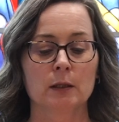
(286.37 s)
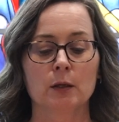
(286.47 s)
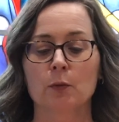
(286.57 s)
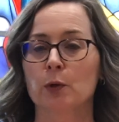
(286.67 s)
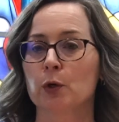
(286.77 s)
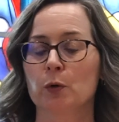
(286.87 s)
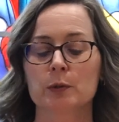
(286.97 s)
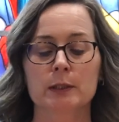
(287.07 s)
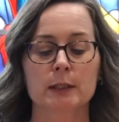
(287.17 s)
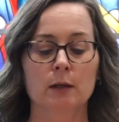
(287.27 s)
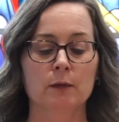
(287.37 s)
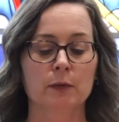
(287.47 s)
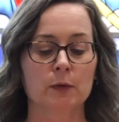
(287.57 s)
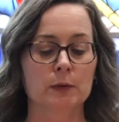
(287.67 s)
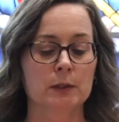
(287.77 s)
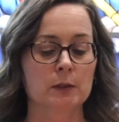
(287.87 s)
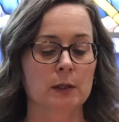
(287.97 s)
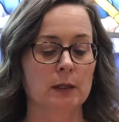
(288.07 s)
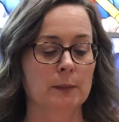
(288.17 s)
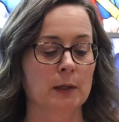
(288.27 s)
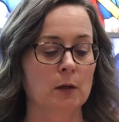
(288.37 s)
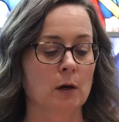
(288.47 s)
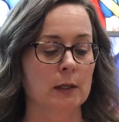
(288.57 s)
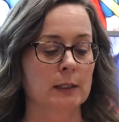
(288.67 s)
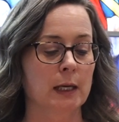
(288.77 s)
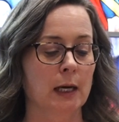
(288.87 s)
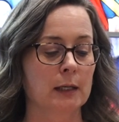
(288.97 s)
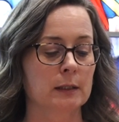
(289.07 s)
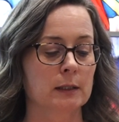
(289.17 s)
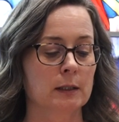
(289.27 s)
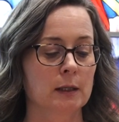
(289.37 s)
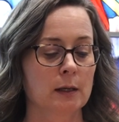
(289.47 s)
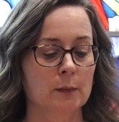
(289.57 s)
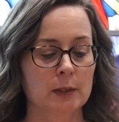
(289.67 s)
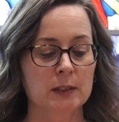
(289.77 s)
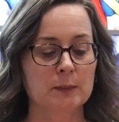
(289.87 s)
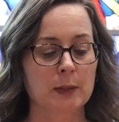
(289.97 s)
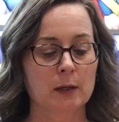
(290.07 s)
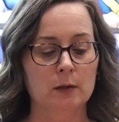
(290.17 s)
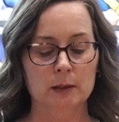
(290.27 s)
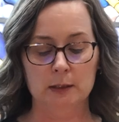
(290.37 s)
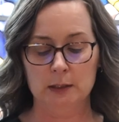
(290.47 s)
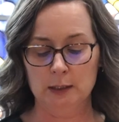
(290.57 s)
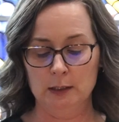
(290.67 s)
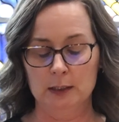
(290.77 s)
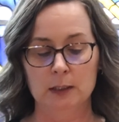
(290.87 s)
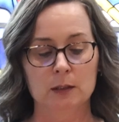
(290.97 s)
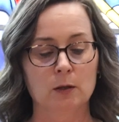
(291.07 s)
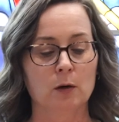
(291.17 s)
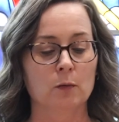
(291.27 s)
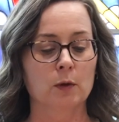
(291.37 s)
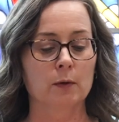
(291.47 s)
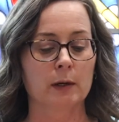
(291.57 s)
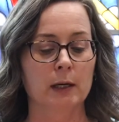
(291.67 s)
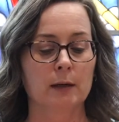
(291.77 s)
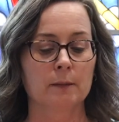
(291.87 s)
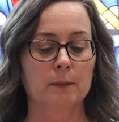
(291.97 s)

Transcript: There were no cell phones to keep in contact, but his parents did not worry.